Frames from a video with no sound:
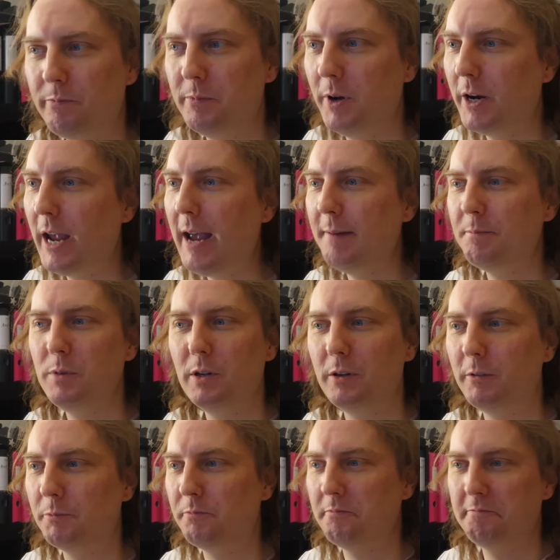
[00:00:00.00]
Okay, you
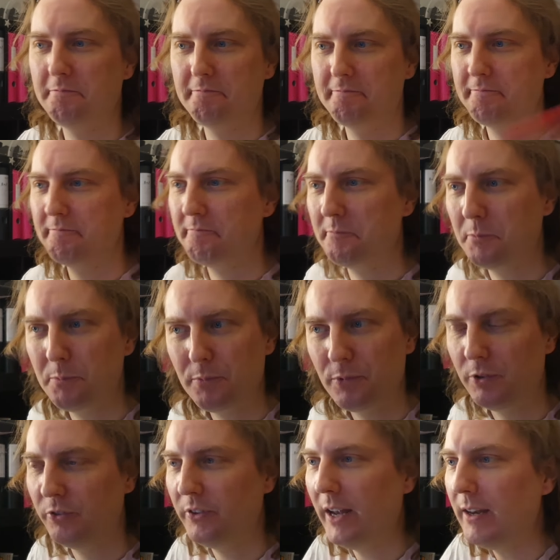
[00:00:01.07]
know,
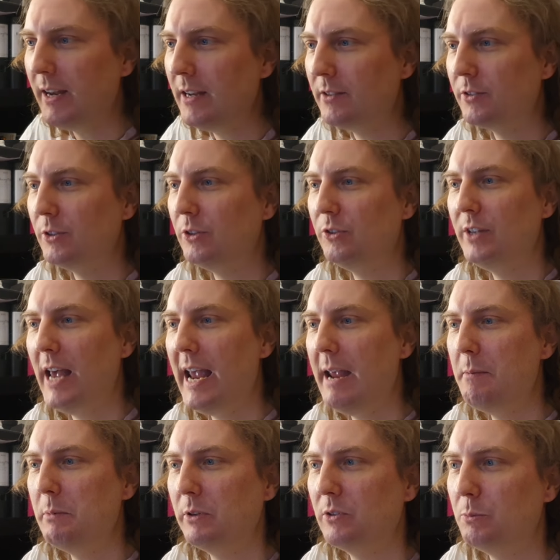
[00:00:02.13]
the setting is the
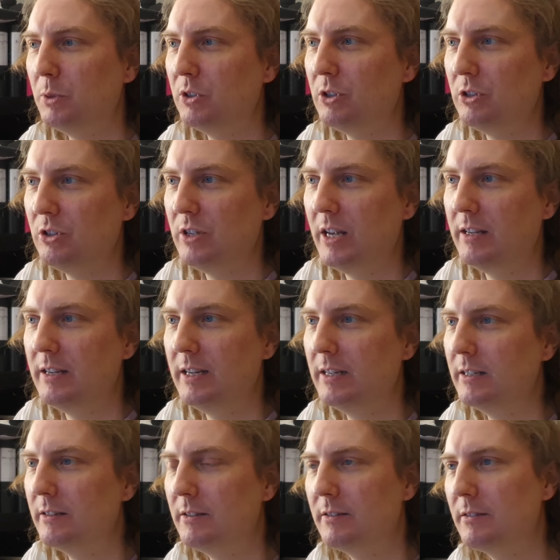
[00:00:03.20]
same. It's a business
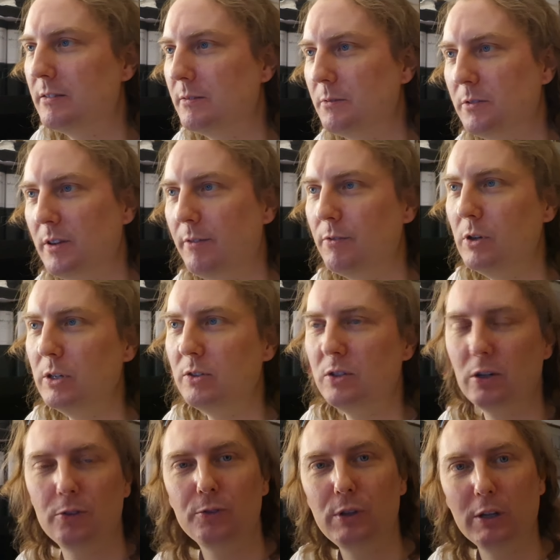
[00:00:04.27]
setting. It's seven
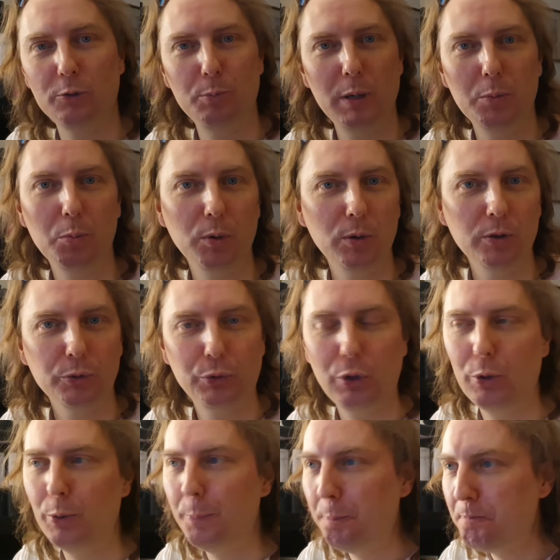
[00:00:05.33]
instead of uh, six people.
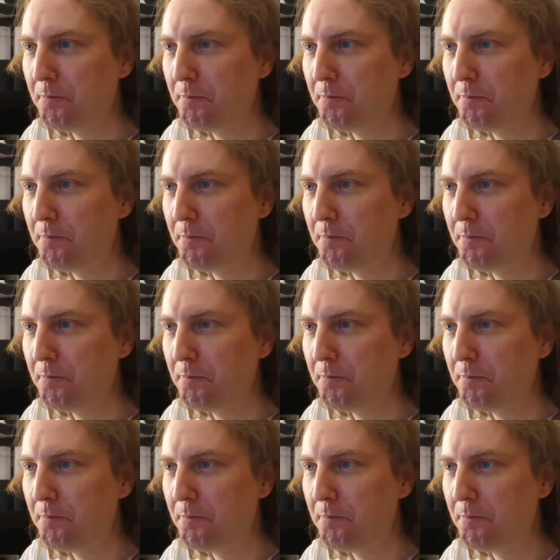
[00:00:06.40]
So,